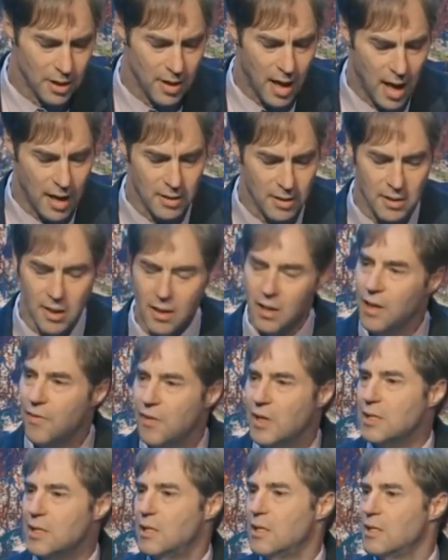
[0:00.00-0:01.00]
to that is that
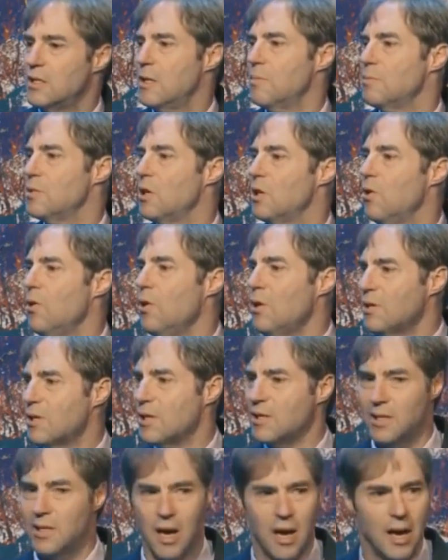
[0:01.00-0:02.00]
living systems look
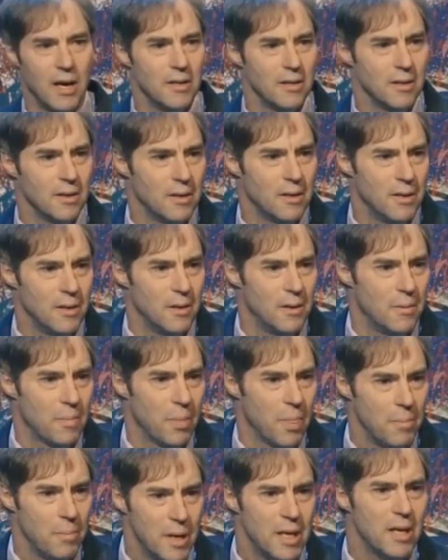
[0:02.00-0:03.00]
designed
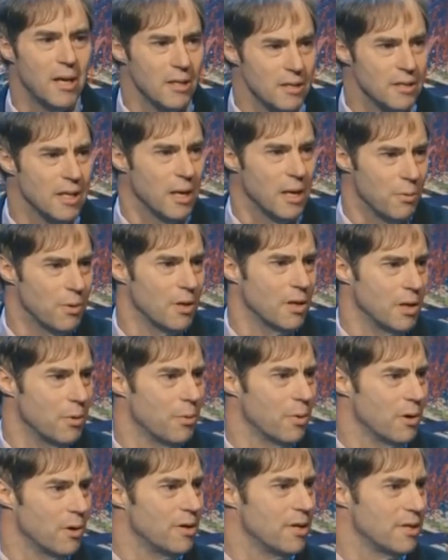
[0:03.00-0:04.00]
because they really
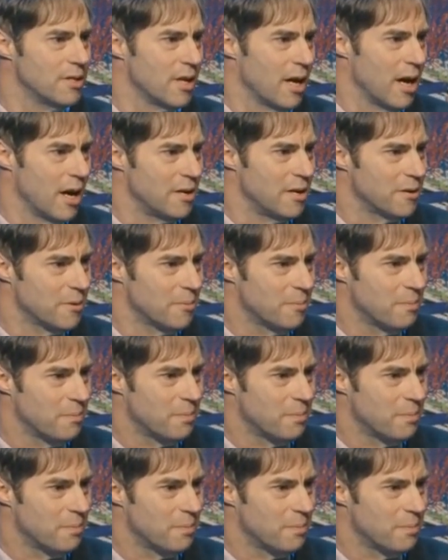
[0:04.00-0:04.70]
were designed.